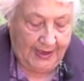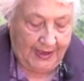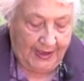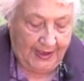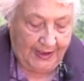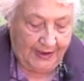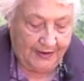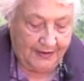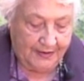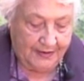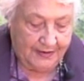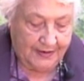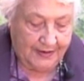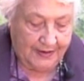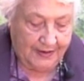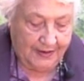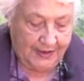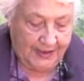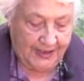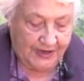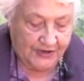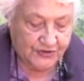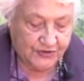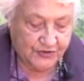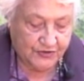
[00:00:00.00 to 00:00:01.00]
And
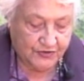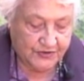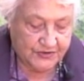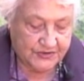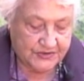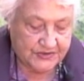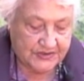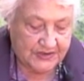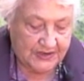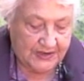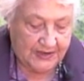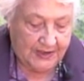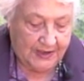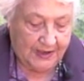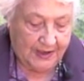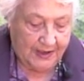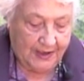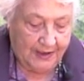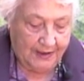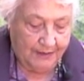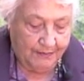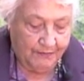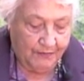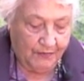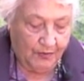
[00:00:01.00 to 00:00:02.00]
as you can see,
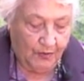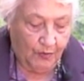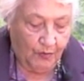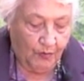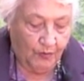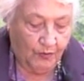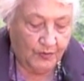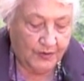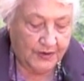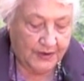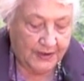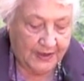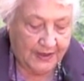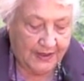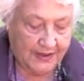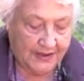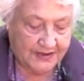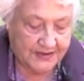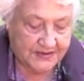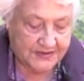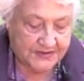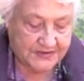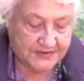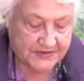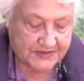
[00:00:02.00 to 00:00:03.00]
I'm holding
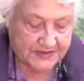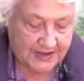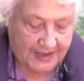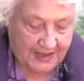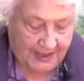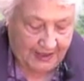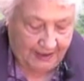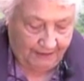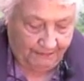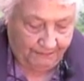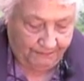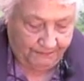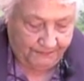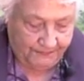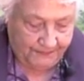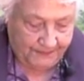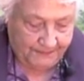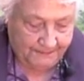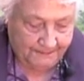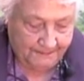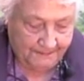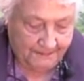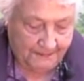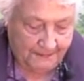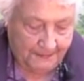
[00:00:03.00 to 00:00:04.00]
his staff.
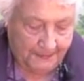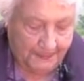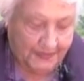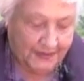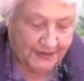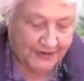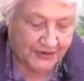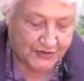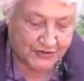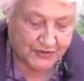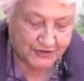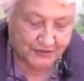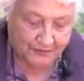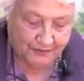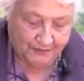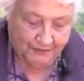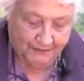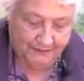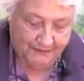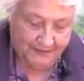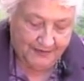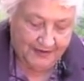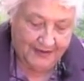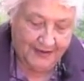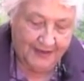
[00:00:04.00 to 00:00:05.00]
In this
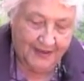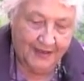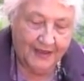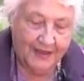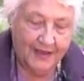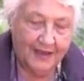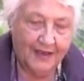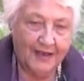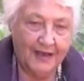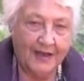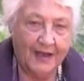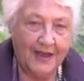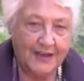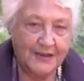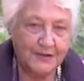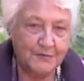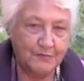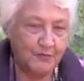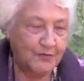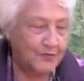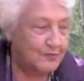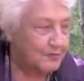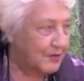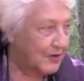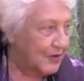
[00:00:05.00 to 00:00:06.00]
picture, I
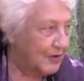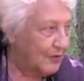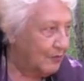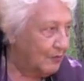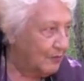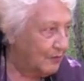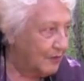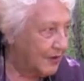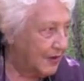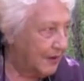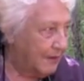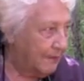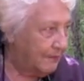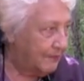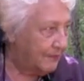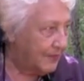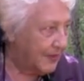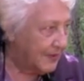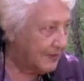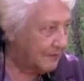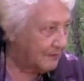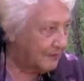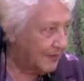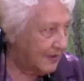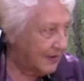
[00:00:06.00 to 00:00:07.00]
suppose we can hold it up
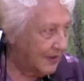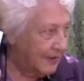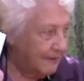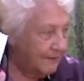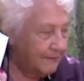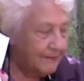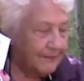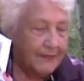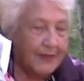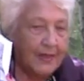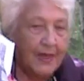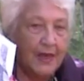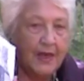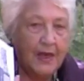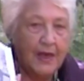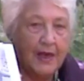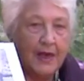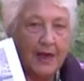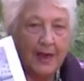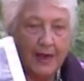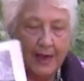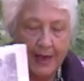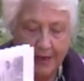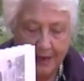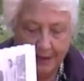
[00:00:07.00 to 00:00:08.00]
that way,
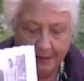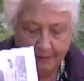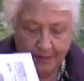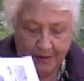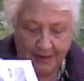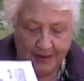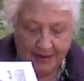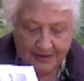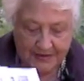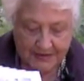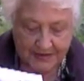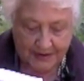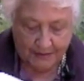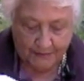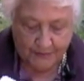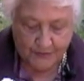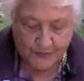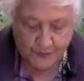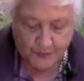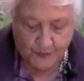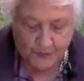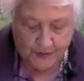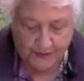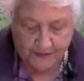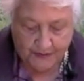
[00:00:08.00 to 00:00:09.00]
because I
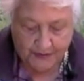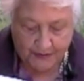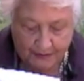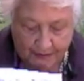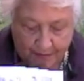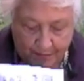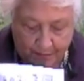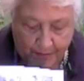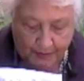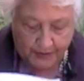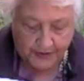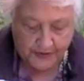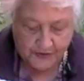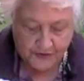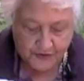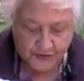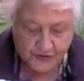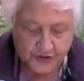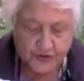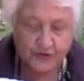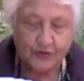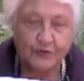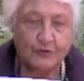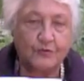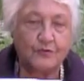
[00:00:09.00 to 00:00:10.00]
was wearing
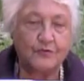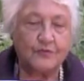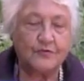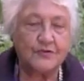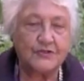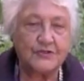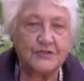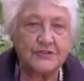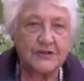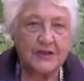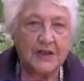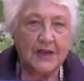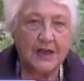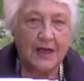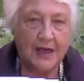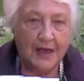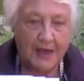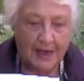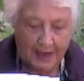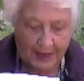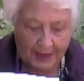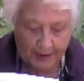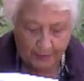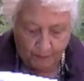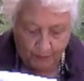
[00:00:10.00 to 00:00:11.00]
button shoes
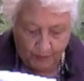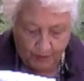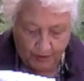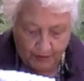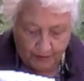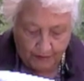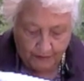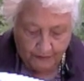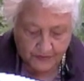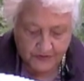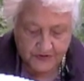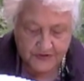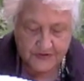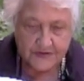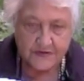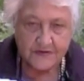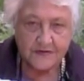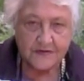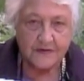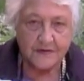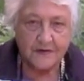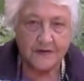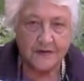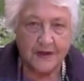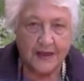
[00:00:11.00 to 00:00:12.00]
and what
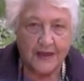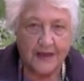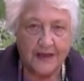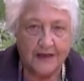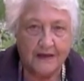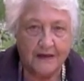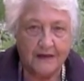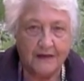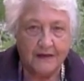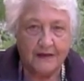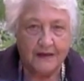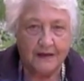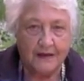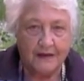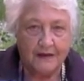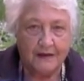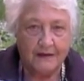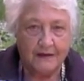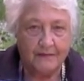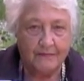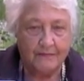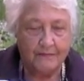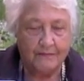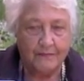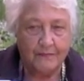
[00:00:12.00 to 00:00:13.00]
looks like
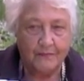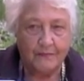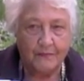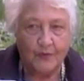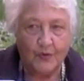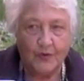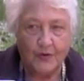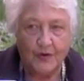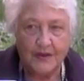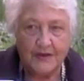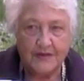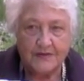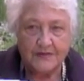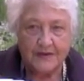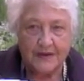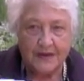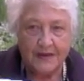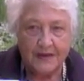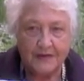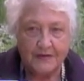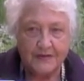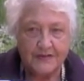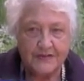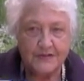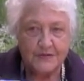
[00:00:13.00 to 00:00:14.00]
more or less
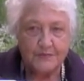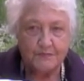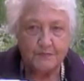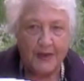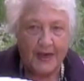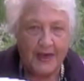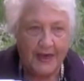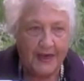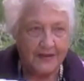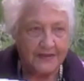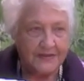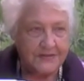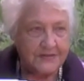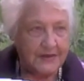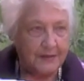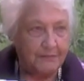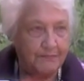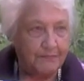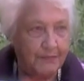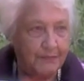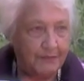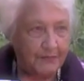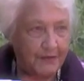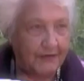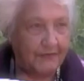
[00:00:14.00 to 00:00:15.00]
like spats
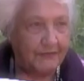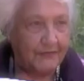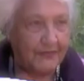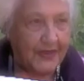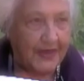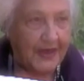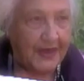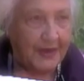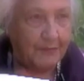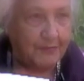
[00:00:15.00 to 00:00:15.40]
up above